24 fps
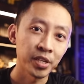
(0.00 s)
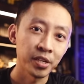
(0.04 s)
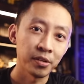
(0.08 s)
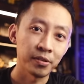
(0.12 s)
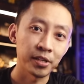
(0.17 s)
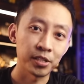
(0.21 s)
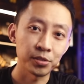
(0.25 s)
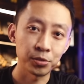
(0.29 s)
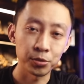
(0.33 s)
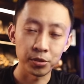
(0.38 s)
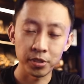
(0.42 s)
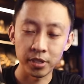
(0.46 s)

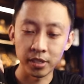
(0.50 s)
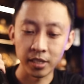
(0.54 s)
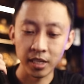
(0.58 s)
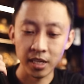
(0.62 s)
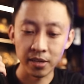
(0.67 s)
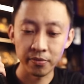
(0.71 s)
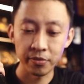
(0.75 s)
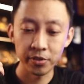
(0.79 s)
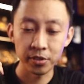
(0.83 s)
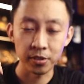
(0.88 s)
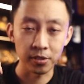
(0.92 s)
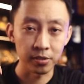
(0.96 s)
Right, so you can
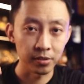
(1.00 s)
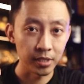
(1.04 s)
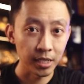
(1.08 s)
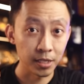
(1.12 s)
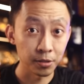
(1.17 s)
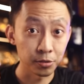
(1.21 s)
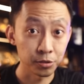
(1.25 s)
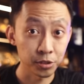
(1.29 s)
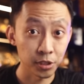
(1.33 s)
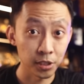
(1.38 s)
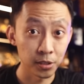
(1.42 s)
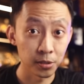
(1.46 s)
have it on
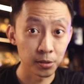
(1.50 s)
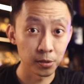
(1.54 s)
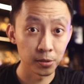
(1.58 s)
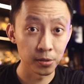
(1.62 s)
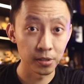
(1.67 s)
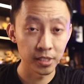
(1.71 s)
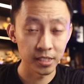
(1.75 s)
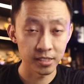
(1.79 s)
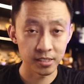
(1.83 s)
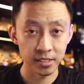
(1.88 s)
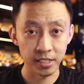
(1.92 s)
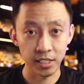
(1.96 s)
ultra low,
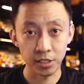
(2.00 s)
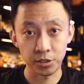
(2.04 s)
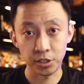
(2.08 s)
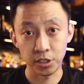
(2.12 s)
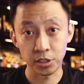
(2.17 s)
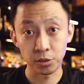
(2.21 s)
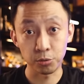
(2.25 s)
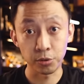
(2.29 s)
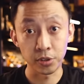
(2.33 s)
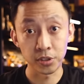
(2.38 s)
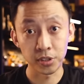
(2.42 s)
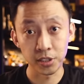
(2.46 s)
let's say
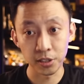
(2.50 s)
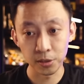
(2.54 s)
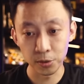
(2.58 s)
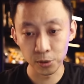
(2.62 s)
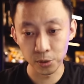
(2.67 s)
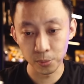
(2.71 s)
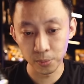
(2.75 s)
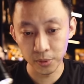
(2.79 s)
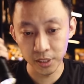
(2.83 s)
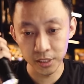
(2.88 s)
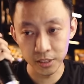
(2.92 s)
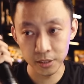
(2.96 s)
320
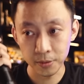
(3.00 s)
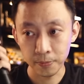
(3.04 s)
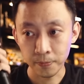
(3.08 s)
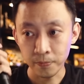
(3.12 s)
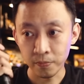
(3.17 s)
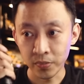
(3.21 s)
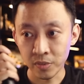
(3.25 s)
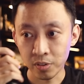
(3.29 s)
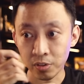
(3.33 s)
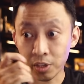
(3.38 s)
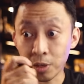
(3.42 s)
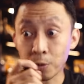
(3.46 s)
lumens,
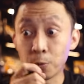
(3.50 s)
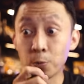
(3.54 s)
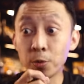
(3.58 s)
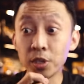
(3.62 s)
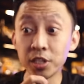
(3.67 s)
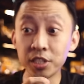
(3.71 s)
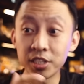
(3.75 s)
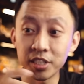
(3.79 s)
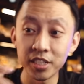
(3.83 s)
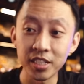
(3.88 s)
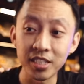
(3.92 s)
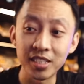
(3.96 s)
Right,
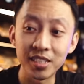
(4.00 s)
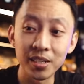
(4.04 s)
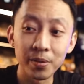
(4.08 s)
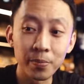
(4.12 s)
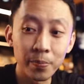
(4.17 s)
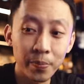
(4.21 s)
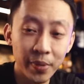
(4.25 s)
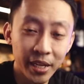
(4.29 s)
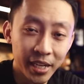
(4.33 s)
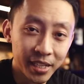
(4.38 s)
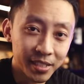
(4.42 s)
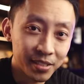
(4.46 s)
which is the
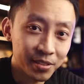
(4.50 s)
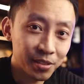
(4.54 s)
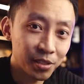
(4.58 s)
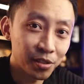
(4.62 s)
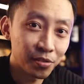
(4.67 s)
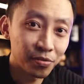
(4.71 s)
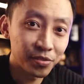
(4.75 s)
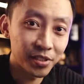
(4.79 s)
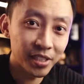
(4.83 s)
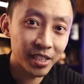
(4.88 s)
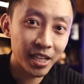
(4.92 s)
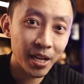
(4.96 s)
max
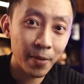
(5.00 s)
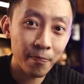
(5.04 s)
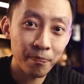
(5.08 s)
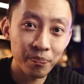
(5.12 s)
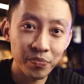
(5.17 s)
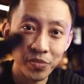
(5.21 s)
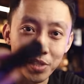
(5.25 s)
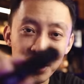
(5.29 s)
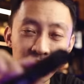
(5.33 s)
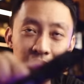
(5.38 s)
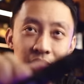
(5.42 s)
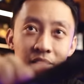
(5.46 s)
of the
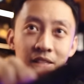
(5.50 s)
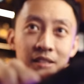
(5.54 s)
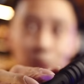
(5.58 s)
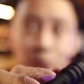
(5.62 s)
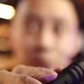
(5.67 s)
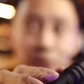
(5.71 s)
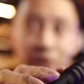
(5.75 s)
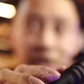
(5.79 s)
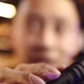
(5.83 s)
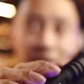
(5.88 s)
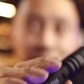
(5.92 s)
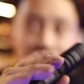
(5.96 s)

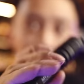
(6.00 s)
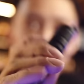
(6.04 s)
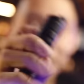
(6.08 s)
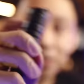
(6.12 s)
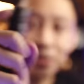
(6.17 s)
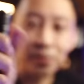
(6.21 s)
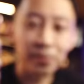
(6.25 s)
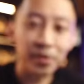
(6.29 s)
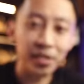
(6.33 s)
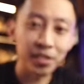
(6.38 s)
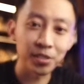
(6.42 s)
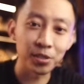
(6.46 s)
MT2A by
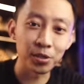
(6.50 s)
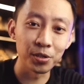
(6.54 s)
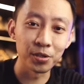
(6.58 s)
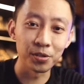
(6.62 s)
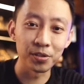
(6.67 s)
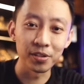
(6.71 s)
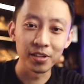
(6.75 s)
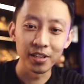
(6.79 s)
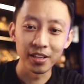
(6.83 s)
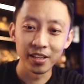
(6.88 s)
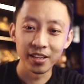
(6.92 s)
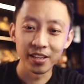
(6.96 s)
the way, so
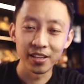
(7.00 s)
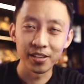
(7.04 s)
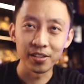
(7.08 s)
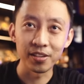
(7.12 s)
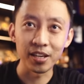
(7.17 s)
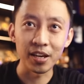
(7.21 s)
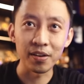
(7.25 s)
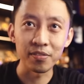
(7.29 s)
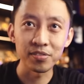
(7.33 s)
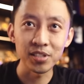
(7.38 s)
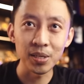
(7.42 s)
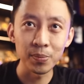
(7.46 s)
you
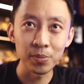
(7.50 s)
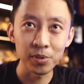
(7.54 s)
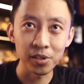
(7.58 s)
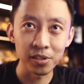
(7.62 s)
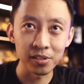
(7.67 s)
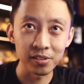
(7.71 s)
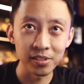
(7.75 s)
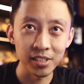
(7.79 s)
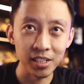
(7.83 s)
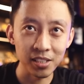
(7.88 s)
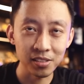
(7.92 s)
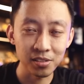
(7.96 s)
have some
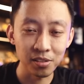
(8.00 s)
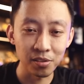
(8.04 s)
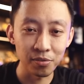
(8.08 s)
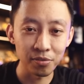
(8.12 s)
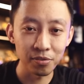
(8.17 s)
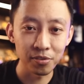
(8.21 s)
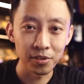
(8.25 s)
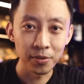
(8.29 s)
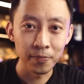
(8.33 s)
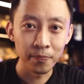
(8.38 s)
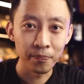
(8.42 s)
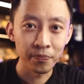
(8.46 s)
context
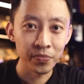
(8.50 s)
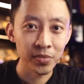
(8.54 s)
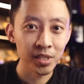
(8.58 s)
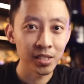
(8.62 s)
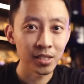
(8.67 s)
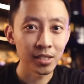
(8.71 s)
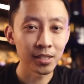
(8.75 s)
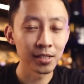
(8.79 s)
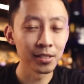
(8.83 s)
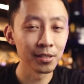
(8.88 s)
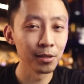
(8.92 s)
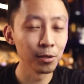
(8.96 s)
of
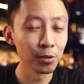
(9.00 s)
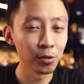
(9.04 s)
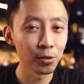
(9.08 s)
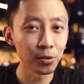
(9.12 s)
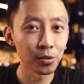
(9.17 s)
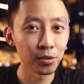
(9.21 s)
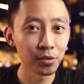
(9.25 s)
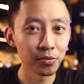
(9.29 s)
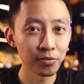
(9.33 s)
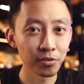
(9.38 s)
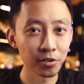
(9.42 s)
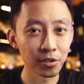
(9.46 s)
a
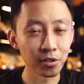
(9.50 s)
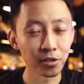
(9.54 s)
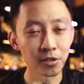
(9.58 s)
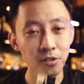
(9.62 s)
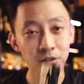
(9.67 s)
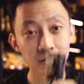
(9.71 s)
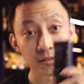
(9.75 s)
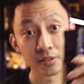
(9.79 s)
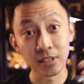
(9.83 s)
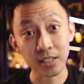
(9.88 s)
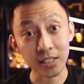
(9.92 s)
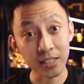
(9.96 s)
low
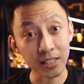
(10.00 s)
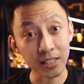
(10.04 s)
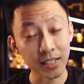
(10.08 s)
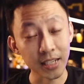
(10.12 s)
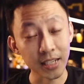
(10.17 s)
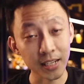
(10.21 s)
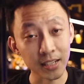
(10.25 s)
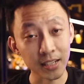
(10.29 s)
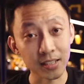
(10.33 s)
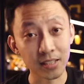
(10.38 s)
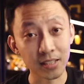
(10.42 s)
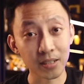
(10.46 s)
for this
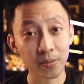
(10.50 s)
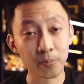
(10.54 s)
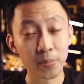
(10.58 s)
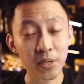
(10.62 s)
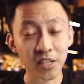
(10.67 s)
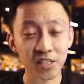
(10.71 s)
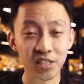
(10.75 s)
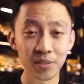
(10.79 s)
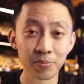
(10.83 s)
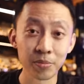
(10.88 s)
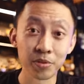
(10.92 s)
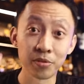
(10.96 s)
light is the
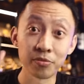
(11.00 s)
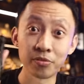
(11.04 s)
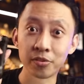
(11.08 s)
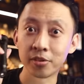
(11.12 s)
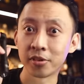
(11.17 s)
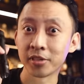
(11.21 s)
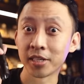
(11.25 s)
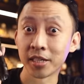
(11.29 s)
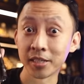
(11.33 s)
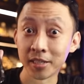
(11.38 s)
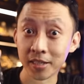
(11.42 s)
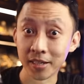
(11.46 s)
maximum for
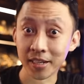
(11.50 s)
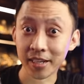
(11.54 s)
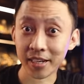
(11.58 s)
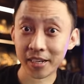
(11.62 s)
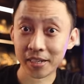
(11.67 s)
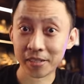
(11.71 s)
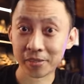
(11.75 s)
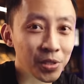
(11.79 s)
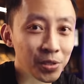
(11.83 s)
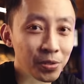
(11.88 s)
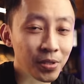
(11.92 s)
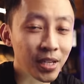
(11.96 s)
another light.
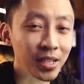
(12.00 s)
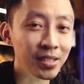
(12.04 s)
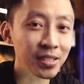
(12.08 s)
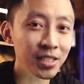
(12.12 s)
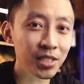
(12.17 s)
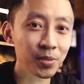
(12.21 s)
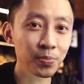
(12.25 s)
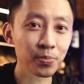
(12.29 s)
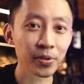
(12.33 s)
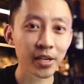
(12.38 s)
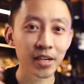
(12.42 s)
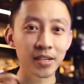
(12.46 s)
So at
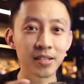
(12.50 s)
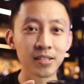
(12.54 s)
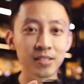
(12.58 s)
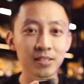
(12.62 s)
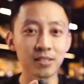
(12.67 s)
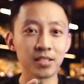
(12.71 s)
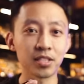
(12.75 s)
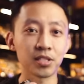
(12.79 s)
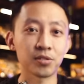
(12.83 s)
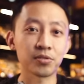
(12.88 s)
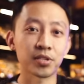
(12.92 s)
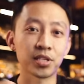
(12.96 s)
this brightness,
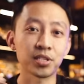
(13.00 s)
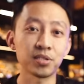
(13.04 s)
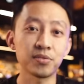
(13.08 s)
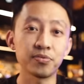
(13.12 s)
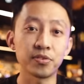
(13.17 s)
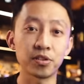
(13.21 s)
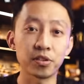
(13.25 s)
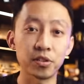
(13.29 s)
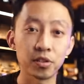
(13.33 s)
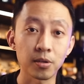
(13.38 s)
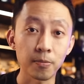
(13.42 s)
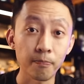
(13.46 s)
this runs
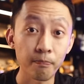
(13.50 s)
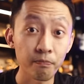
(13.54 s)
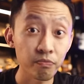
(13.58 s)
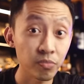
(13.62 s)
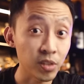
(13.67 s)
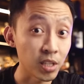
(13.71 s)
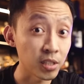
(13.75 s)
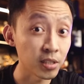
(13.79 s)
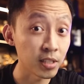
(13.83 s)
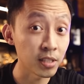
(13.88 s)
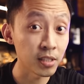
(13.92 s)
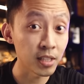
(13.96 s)
for
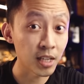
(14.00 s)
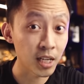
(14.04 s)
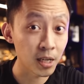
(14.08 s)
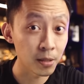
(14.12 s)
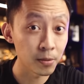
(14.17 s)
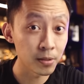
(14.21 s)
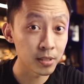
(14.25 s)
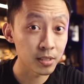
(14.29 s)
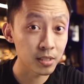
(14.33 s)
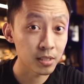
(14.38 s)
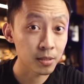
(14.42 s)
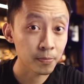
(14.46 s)
13
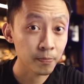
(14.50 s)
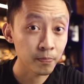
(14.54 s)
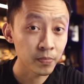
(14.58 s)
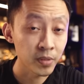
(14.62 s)
hours.